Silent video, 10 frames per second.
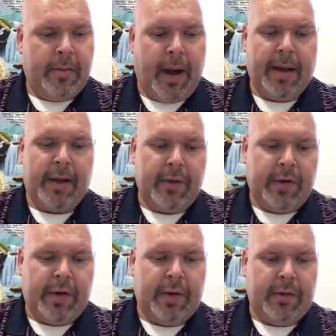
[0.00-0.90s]
My little
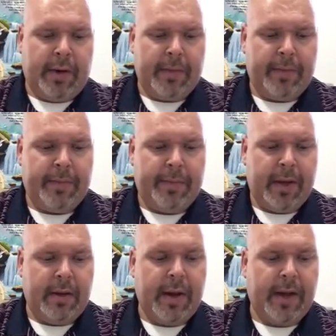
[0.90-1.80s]
children,
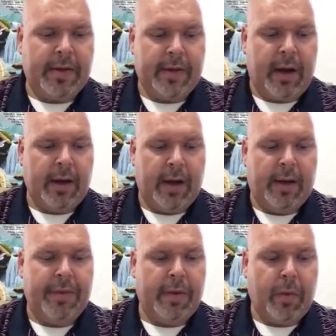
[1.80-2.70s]
let us not
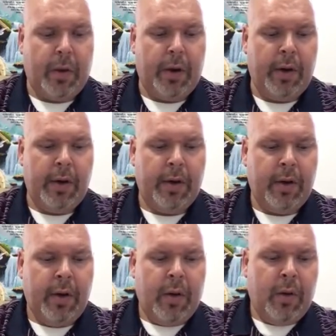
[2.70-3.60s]
love in word
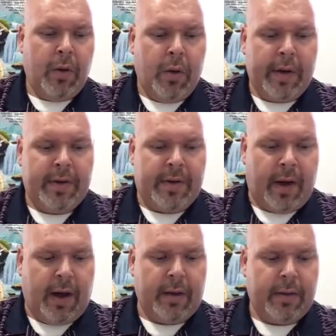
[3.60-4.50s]
or in
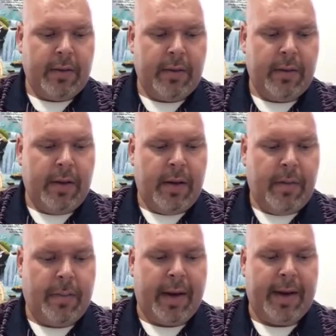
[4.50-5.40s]
tongue,
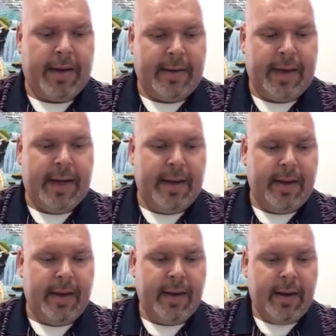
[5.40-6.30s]
but in
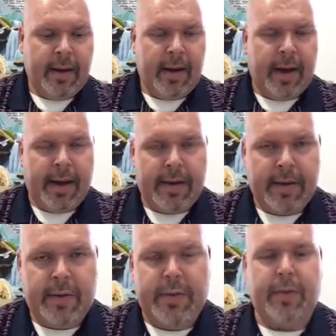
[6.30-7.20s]
deed and
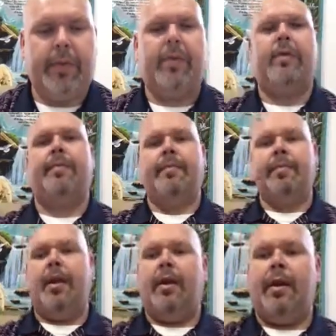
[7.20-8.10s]
in truth."
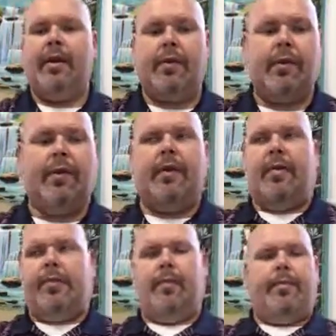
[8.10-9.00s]
And it's real
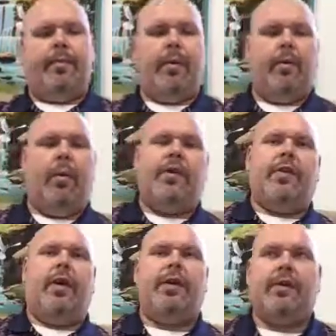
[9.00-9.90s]
simple. What
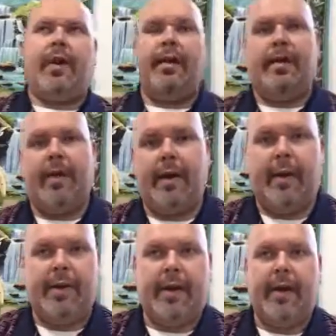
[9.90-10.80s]
John is trying to
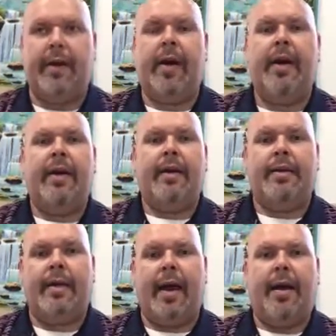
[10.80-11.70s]
tell us here
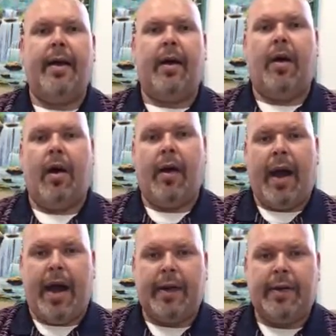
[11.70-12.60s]
is that our
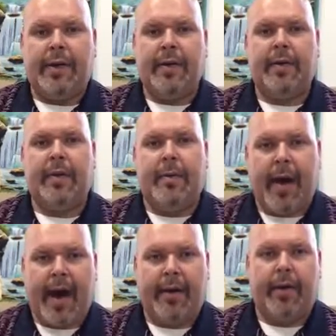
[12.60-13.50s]
actions
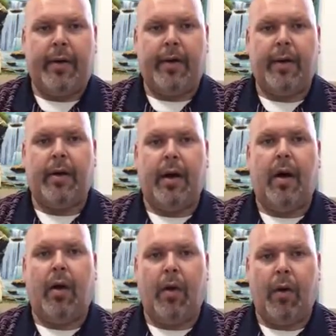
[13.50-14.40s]
matter a
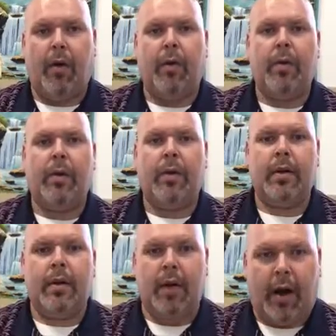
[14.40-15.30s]
whole
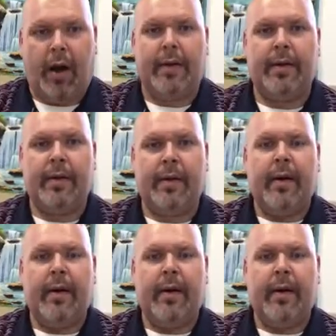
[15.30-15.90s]
lot.